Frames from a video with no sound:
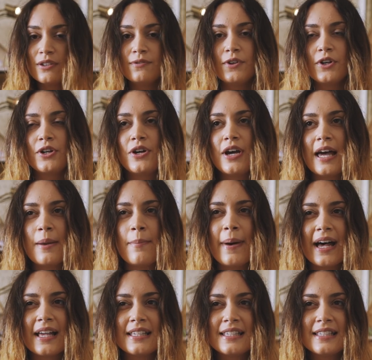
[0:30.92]
the photo at
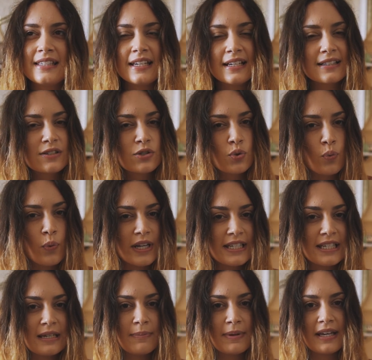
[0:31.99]
about six
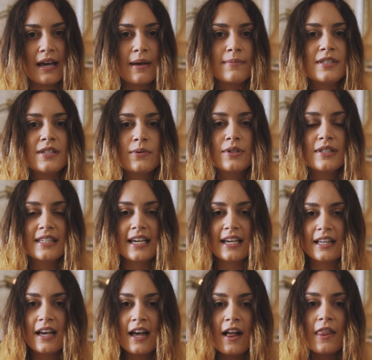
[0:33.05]
twenty p m So it was
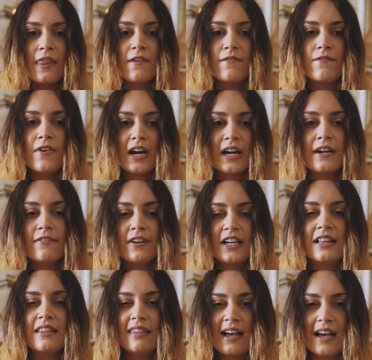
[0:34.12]
like the very,
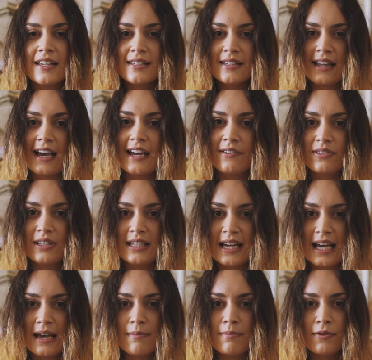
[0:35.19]
very last light of the
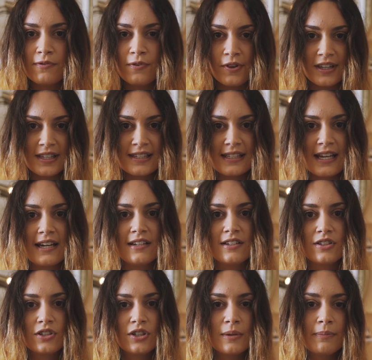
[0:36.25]
day before the
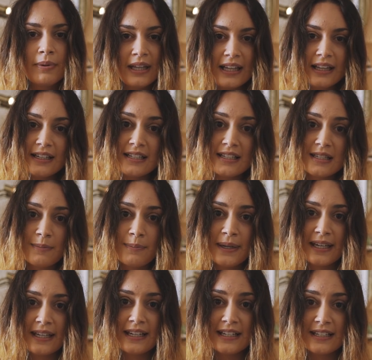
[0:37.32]
sun completely
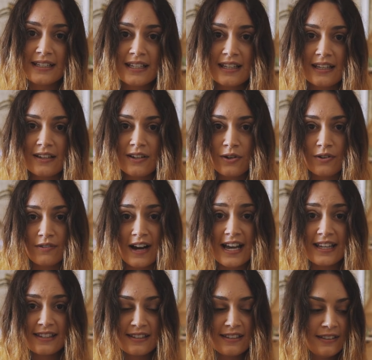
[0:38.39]
disappeared into the
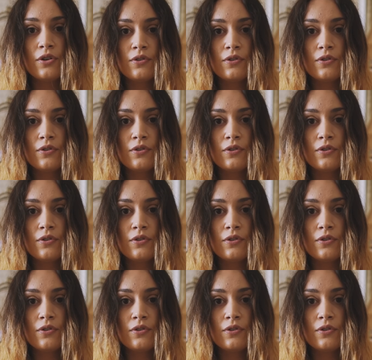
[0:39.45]
horizon.